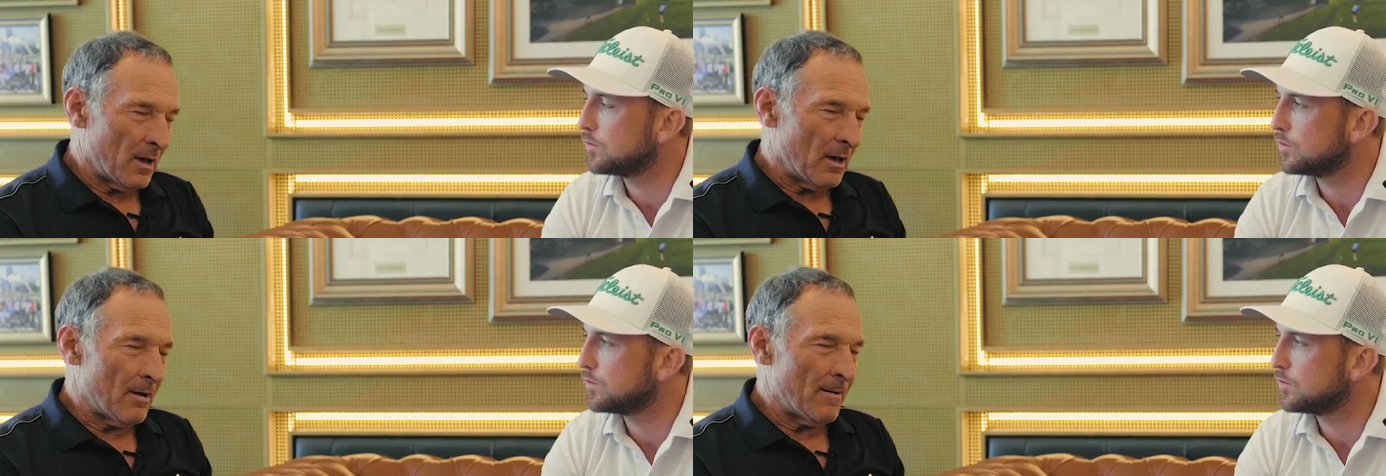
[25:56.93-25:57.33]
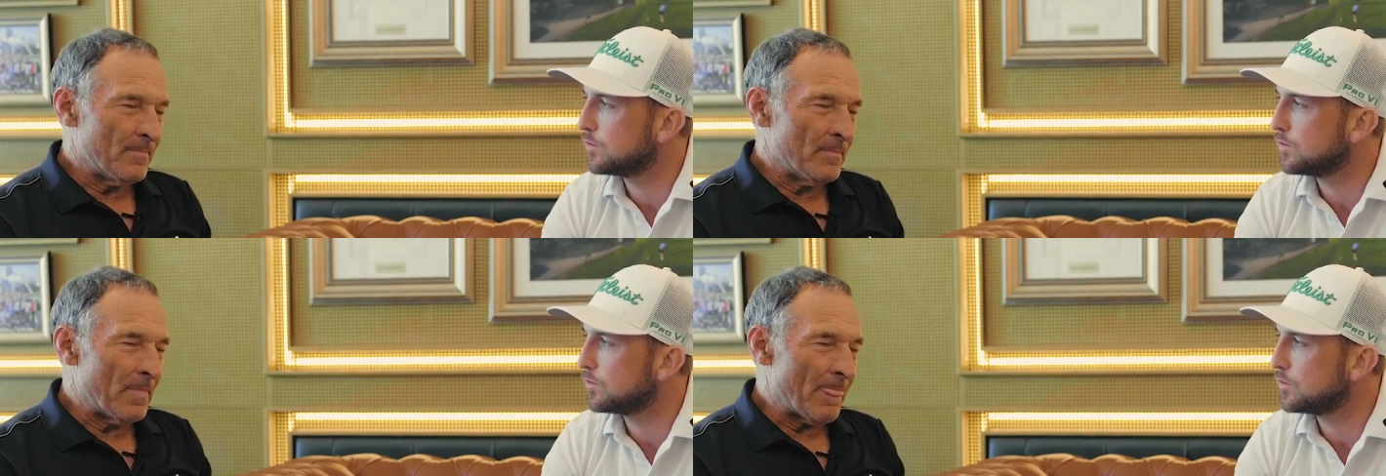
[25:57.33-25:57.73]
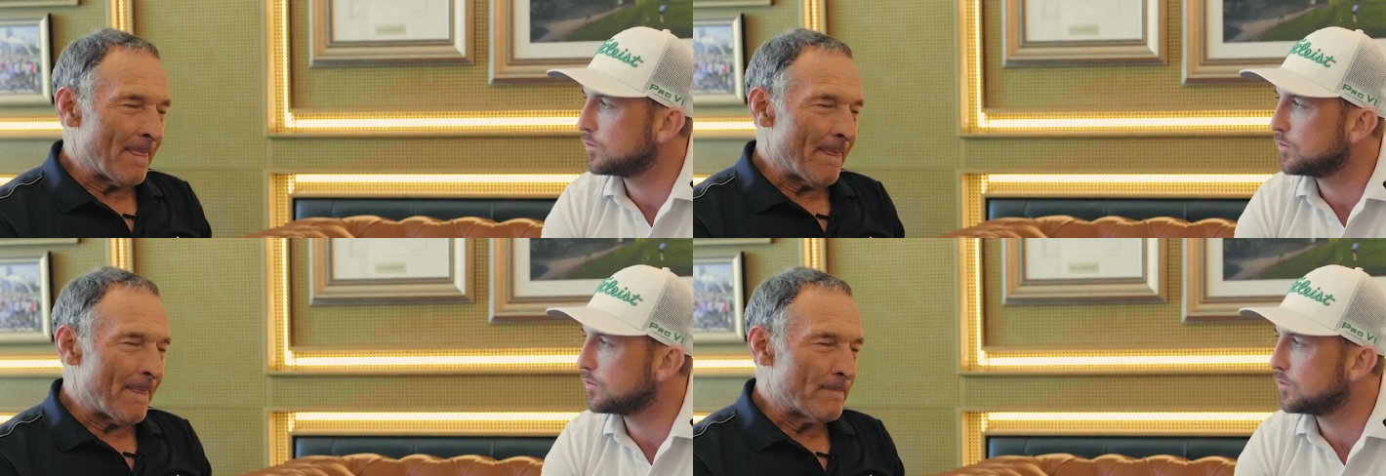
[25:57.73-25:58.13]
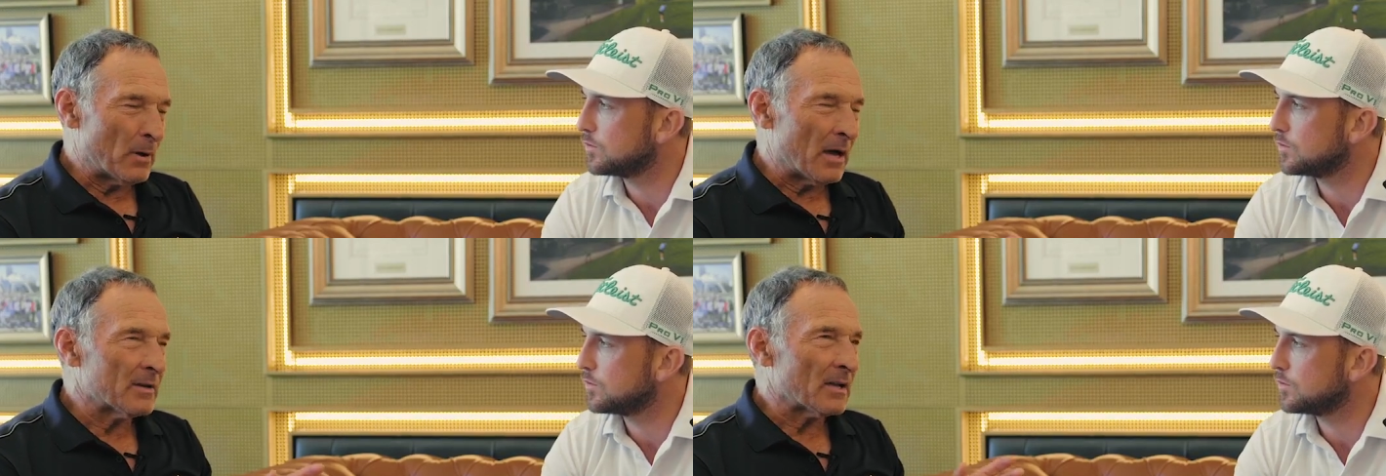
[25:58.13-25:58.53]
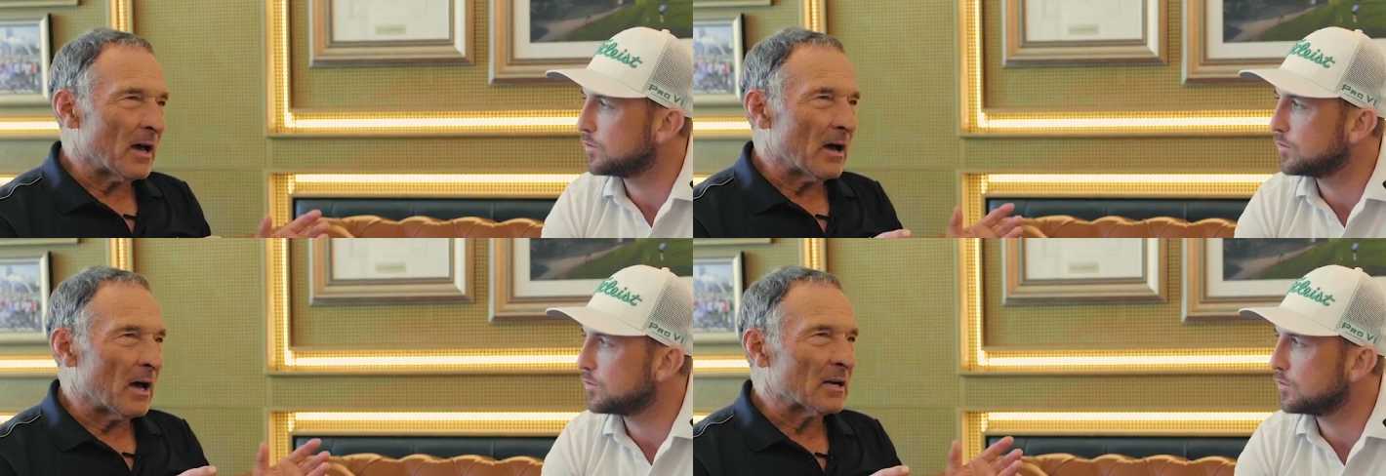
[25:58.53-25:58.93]
Speaker 1: Um, but
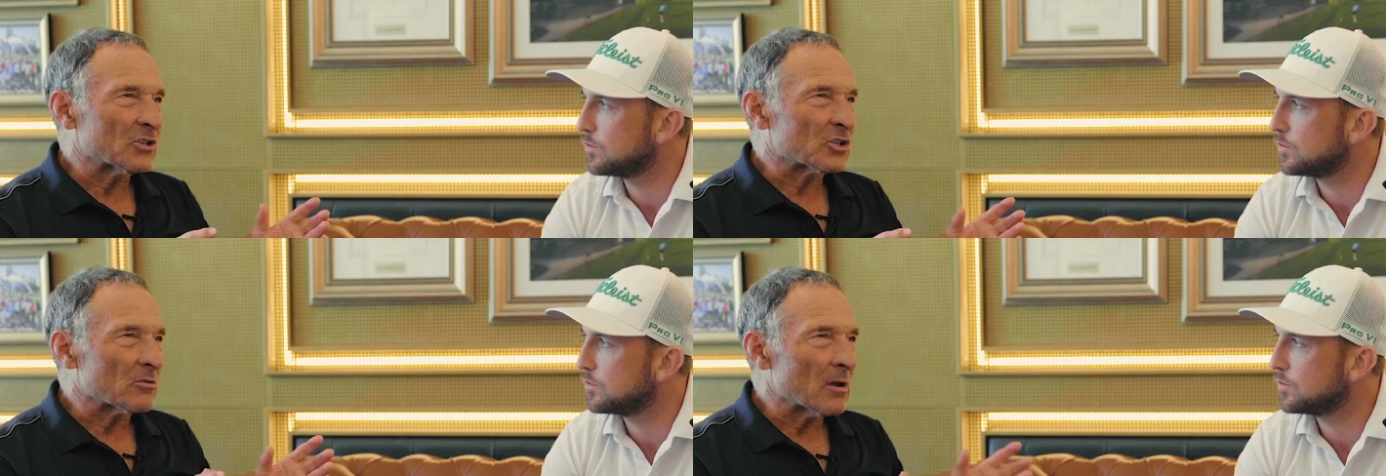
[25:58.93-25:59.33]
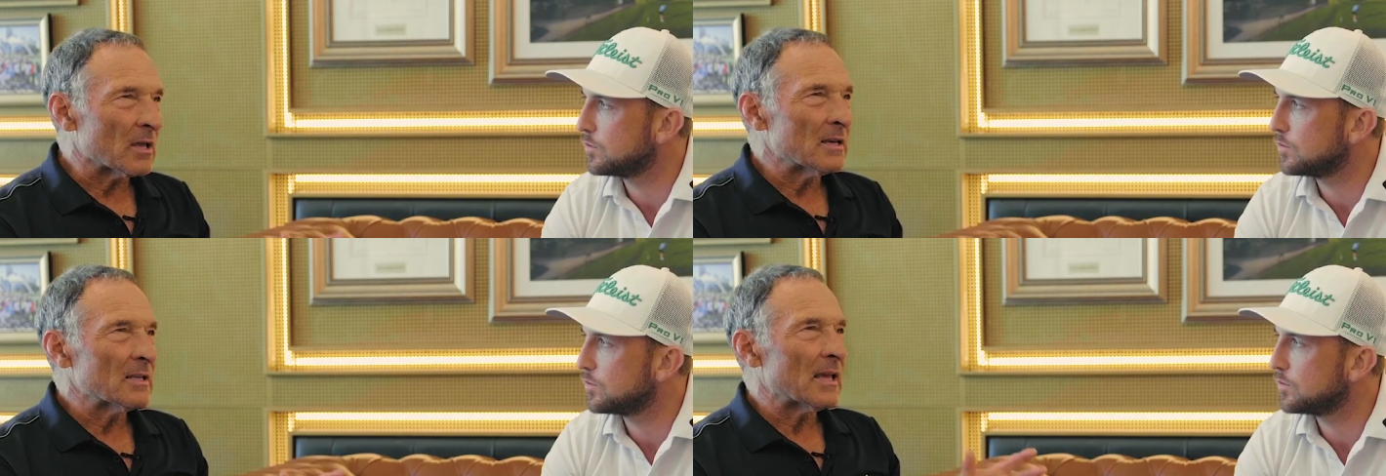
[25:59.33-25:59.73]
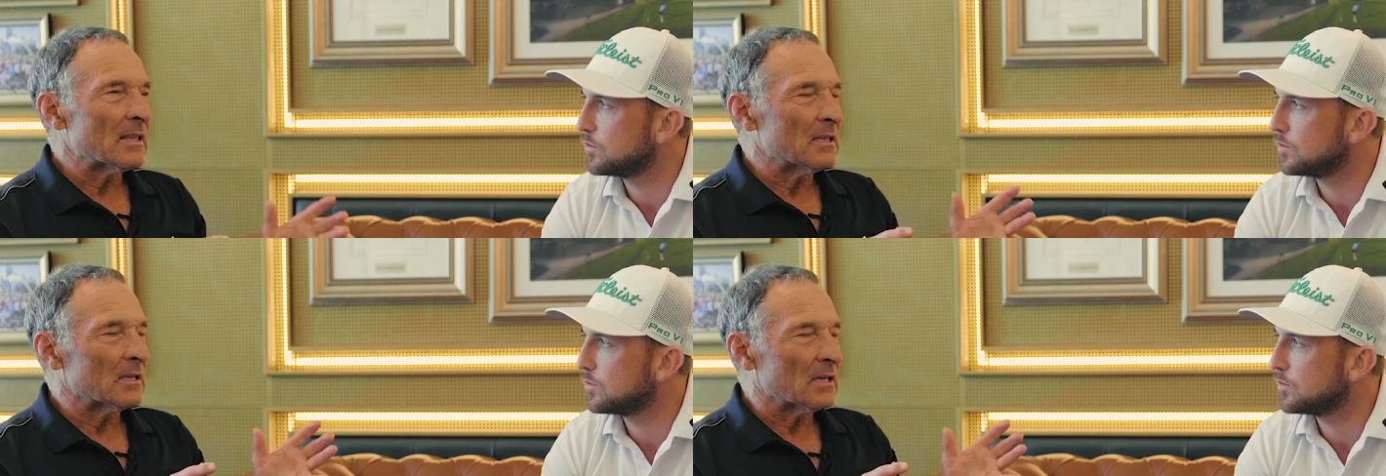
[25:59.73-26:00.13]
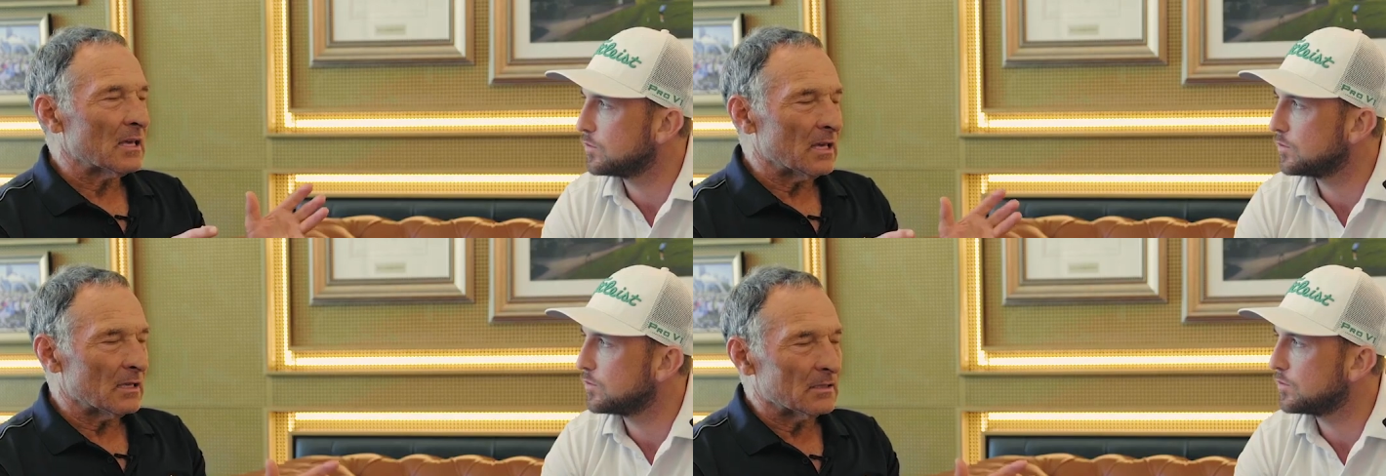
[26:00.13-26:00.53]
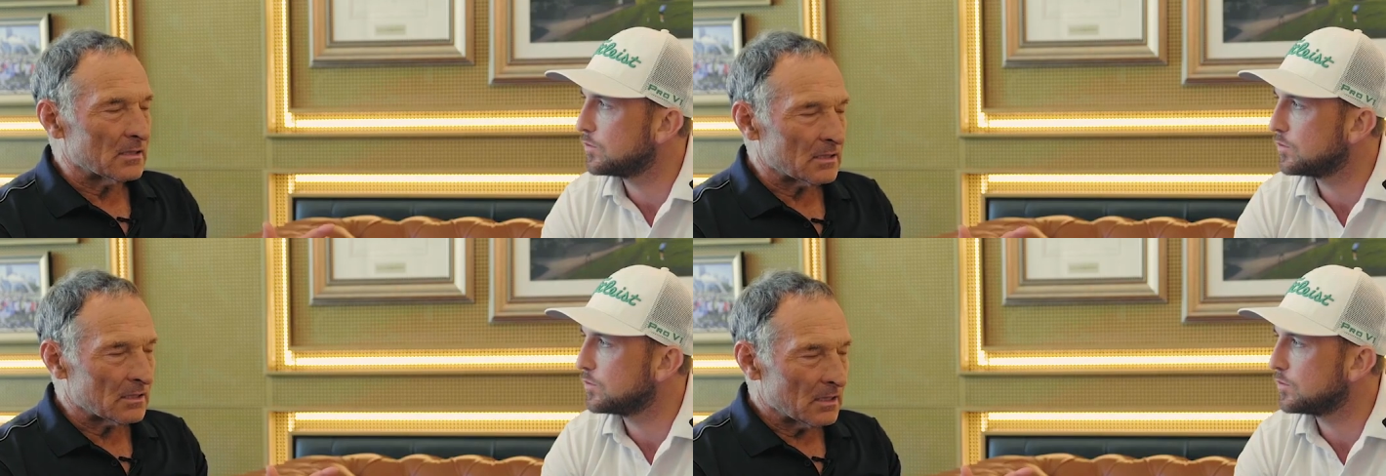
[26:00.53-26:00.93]
I try and get the
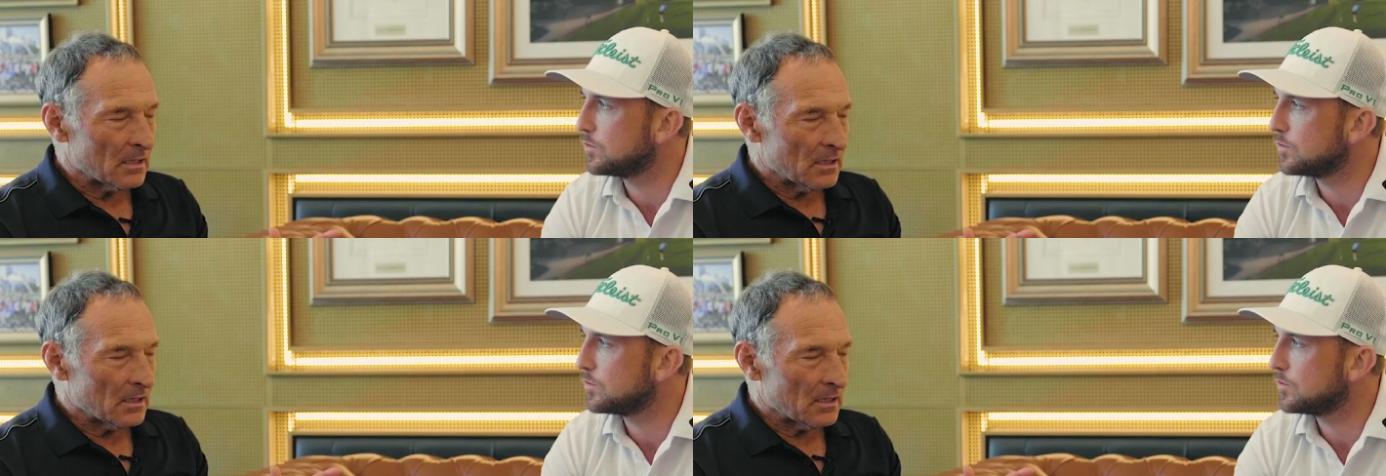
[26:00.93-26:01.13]
kids